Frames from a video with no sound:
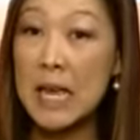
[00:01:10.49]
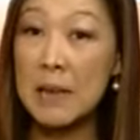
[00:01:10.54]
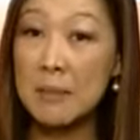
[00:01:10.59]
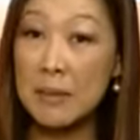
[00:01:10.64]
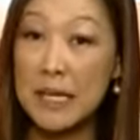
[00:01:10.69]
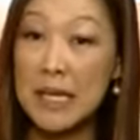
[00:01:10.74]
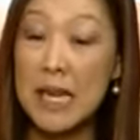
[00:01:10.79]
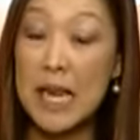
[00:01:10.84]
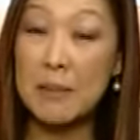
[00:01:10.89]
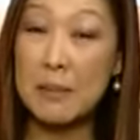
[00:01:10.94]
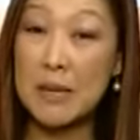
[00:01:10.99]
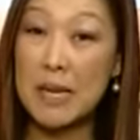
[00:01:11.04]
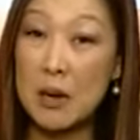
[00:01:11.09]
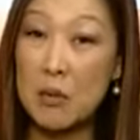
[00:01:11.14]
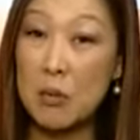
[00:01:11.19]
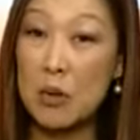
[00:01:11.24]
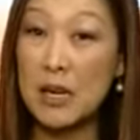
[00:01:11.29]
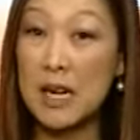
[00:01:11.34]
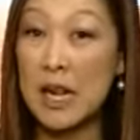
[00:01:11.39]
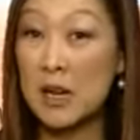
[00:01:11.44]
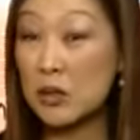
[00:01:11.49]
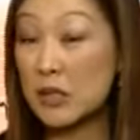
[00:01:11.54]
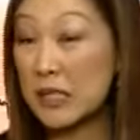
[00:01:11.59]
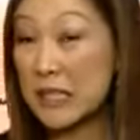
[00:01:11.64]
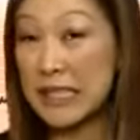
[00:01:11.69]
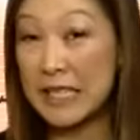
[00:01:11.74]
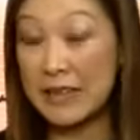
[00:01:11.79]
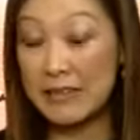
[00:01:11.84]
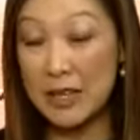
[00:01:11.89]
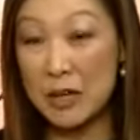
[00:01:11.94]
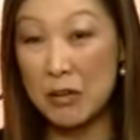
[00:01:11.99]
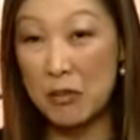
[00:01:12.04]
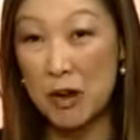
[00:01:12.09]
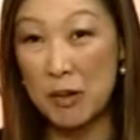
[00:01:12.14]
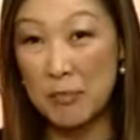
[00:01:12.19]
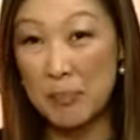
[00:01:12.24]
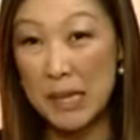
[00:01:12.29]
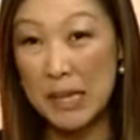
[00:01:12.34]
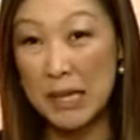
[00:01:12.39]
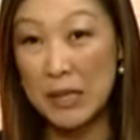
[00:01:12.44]
but it came in at
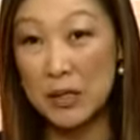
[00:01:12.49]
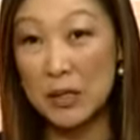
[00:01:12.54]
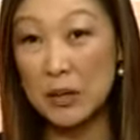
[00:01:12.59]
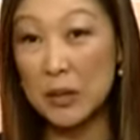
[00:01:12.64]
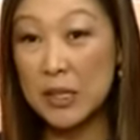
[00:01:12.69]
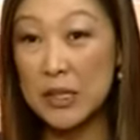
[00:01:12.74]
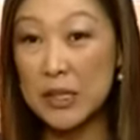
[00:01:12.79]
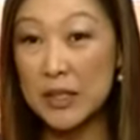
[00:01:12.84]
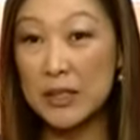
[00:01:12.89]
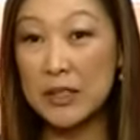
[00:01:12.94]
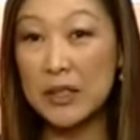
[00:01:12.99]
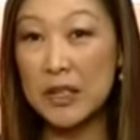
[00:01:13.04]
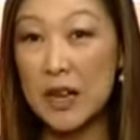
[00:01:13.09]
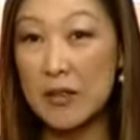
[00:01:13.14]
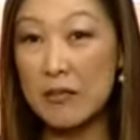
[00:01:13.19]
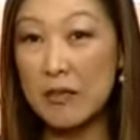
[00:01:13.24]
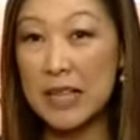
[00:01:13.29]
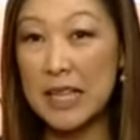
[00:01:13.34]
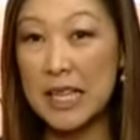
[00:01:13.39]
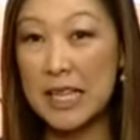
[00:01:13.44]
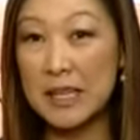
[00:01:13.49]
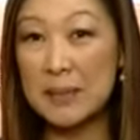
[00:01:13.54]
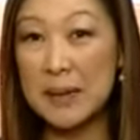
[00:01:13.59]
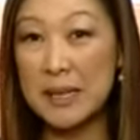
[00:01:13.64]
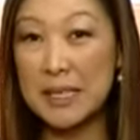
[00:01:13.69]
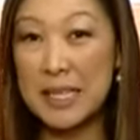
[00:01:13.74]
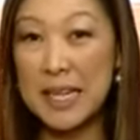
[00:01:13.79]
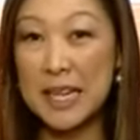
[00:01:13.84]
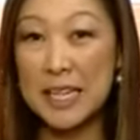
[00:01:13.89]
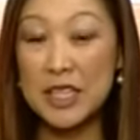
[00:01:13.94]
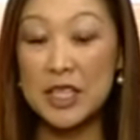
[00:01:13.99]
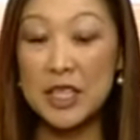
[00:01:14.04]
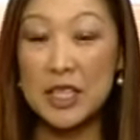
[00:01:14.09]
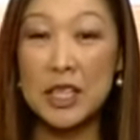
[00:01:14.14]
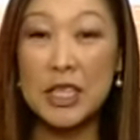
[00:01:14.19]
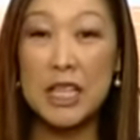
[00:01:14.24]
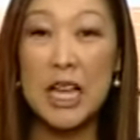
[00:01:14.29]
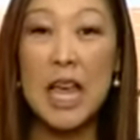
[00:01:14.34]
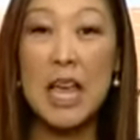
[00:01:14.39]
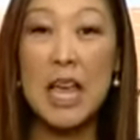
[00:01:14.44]
$171 million. So in line with expectations,